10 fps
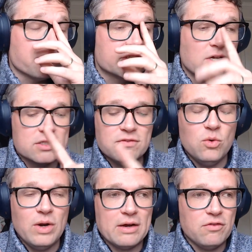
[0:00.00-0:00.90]
For starters,
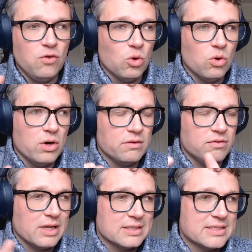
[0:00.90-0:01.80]
Fallout 4 and
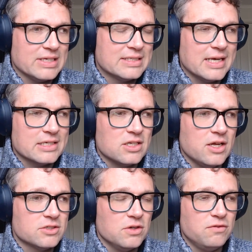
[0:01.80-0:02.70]
Fallout 76, the
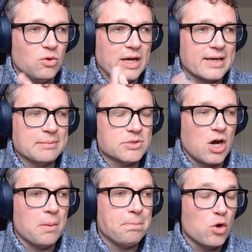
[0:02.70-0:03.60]
last 2 Fallout games,
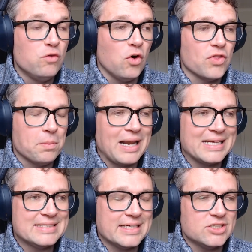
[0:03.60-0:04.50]
are both on the
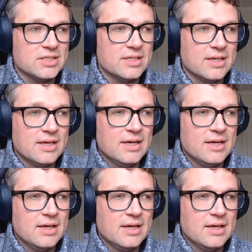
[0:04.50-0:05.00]
PlayStation